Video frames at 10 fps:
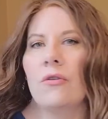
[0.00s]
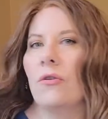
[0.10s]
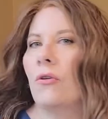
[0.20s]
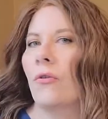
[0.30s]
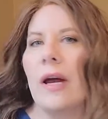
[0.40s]

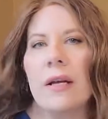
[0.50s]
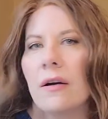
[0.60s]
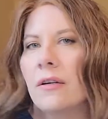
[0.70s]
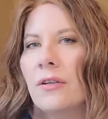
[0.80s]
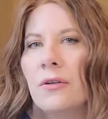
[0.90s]
great
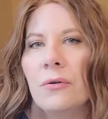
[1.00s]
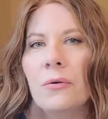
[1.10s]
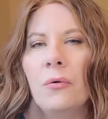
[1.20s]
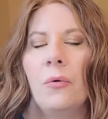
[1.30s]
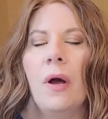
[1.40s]
on
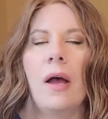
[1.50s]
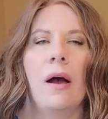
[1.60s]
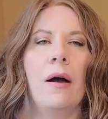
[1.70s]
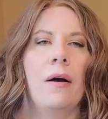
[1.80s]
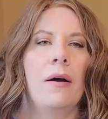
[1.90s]
you
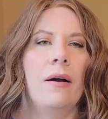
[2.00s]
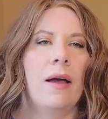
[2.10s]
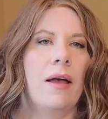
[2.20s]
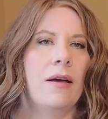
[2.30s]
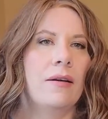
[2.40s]

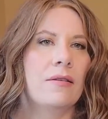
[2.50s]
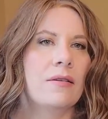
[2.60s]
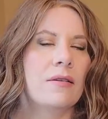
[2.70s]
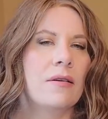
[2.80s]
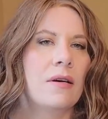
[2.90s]
and